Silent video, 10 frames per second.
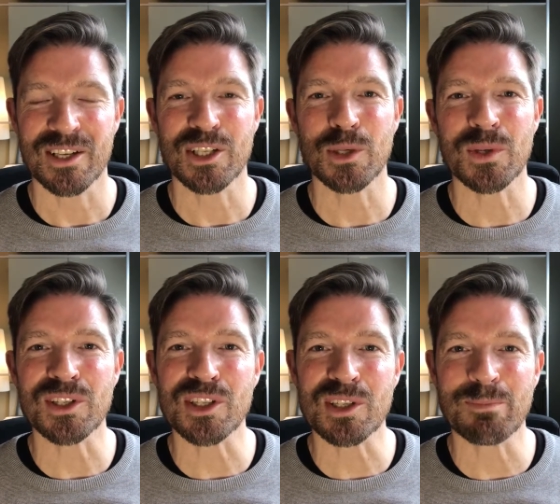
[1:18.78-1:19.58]
to
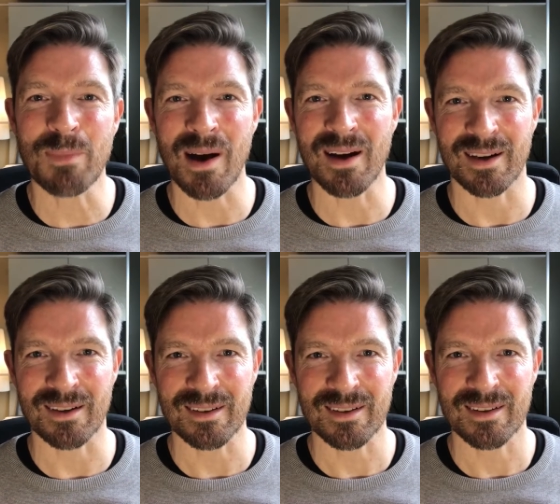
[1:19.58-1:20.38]

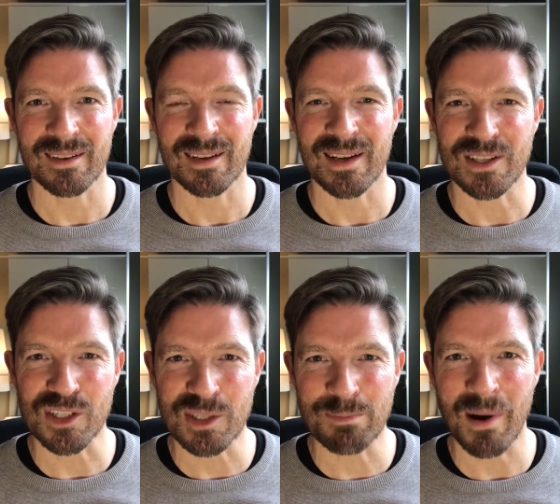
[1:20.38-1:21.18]
inspire,
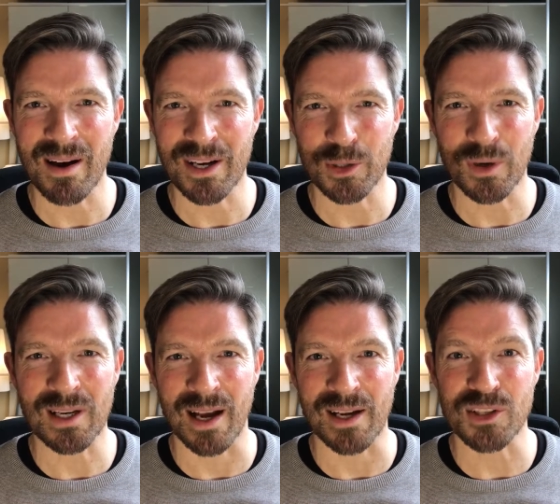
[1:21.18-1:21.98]
inspire your
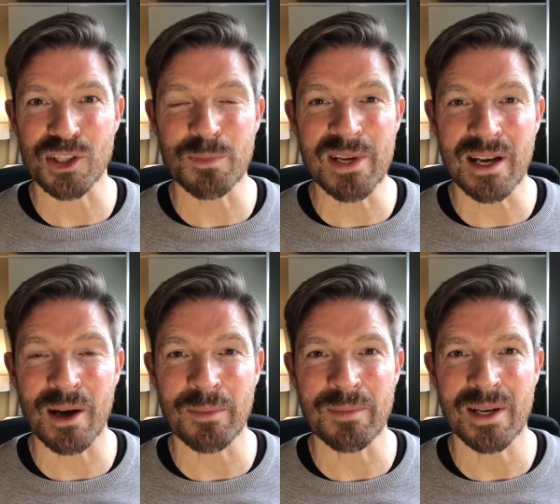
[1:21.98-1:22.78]
clients to
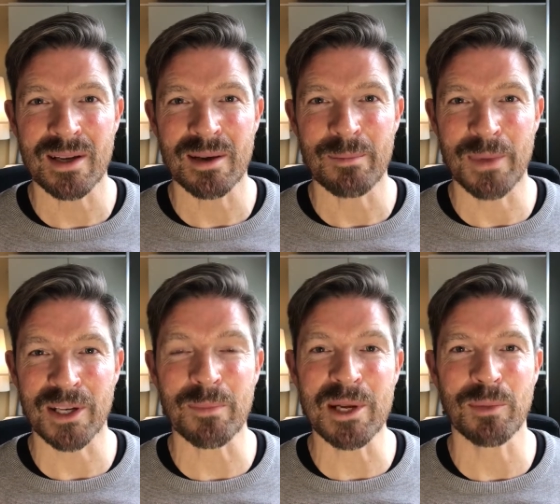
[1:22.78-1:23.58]
become
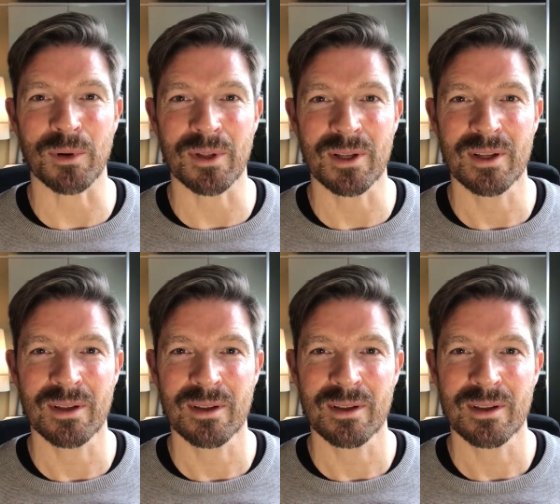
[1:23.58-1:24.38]
better people,
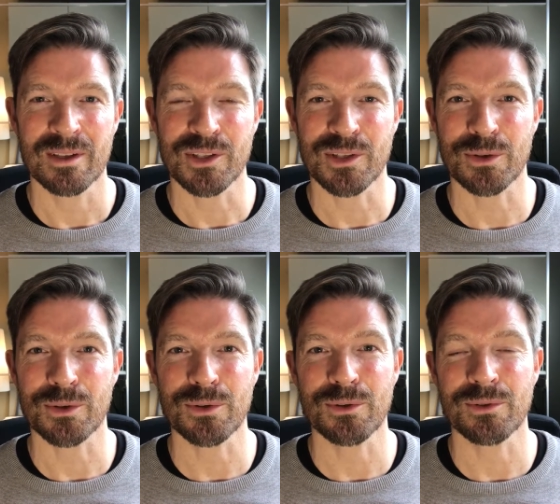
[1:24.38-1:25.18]

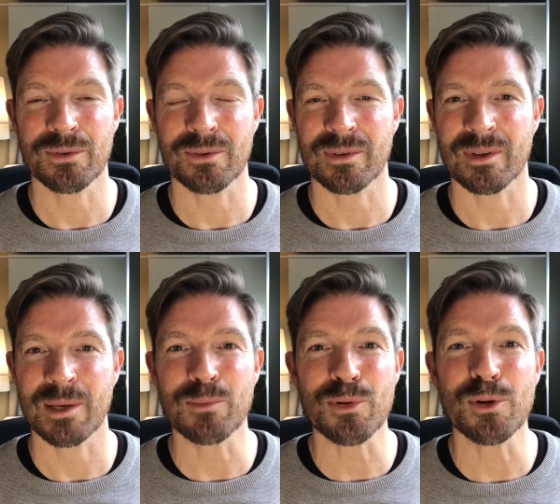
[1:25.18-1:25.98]
to
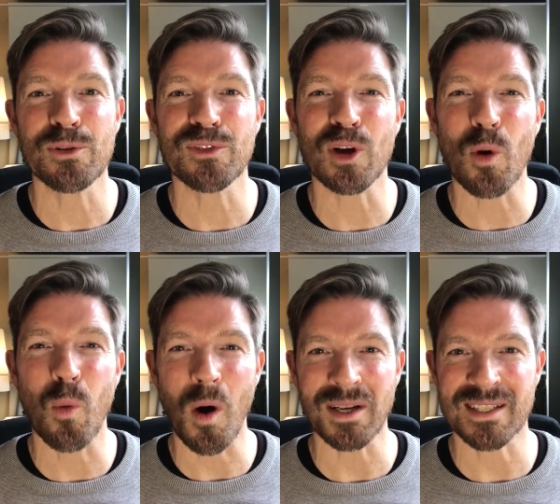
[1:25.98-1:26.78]
improve the
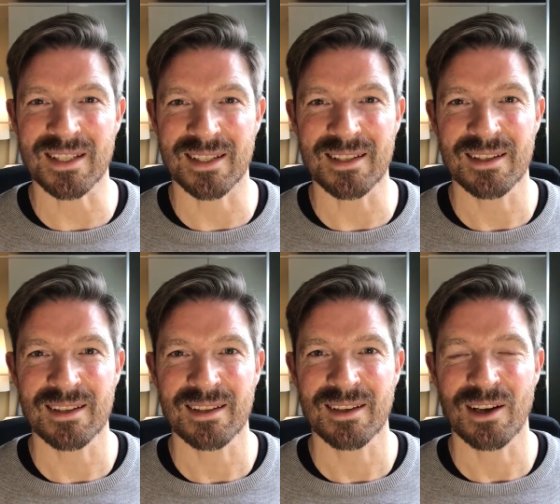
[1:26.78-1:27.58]
quality
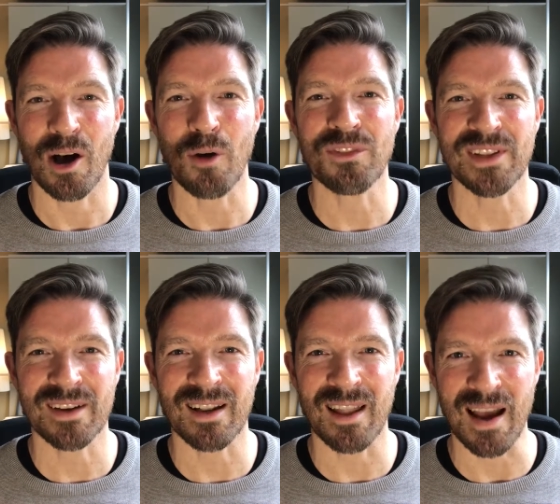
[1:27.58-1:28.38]
of
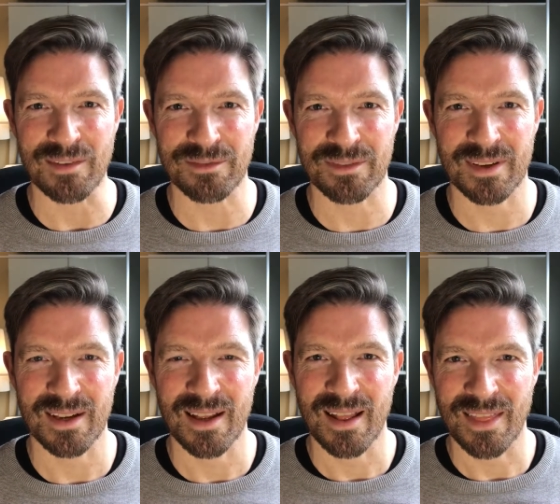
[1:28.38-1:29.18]
their life.
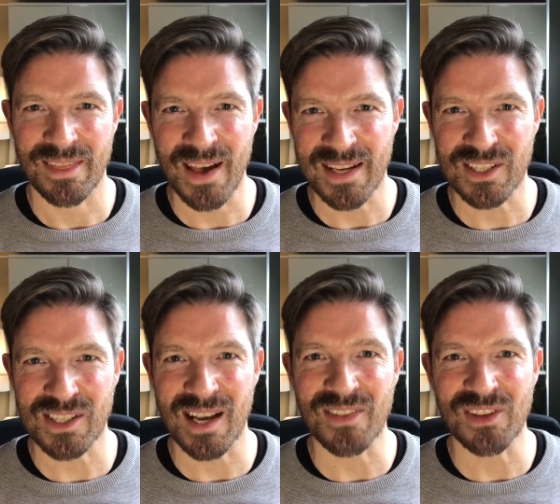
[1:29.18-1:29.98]

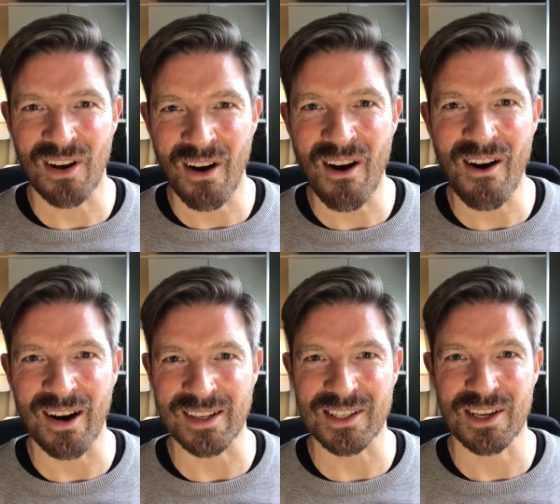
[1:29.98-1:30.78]
That's at the
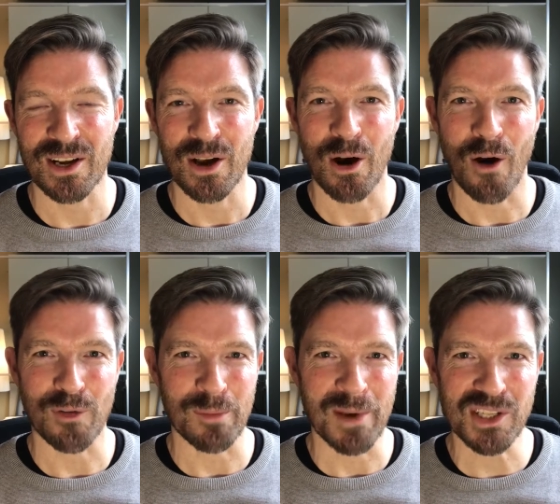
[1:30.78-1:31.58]
heart
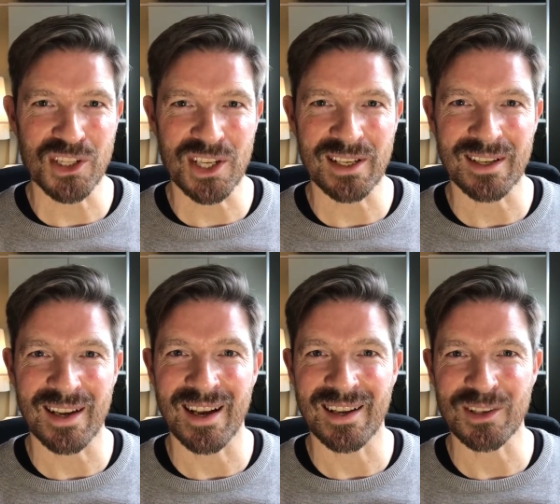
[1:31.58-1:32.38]
of your messaging
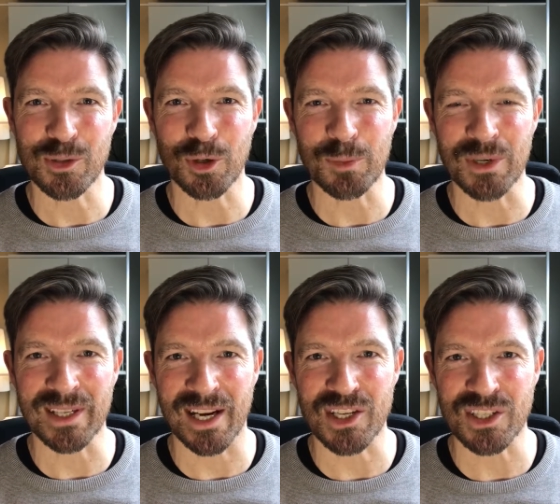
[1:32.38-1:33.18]
and your
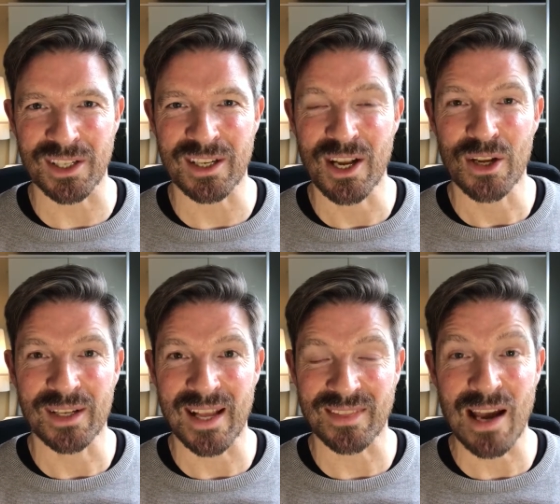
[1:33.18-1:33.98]
communication.
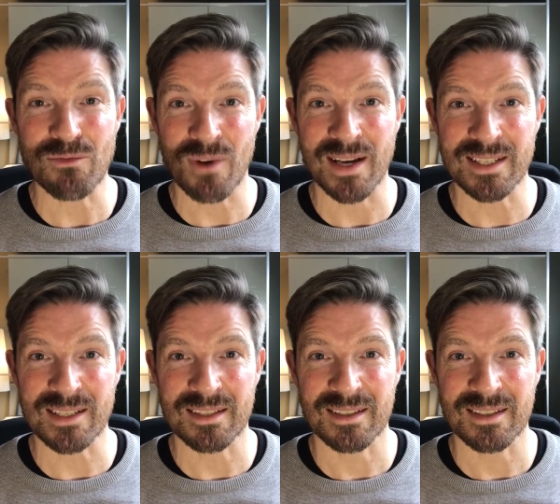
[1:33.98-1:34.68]
Get that right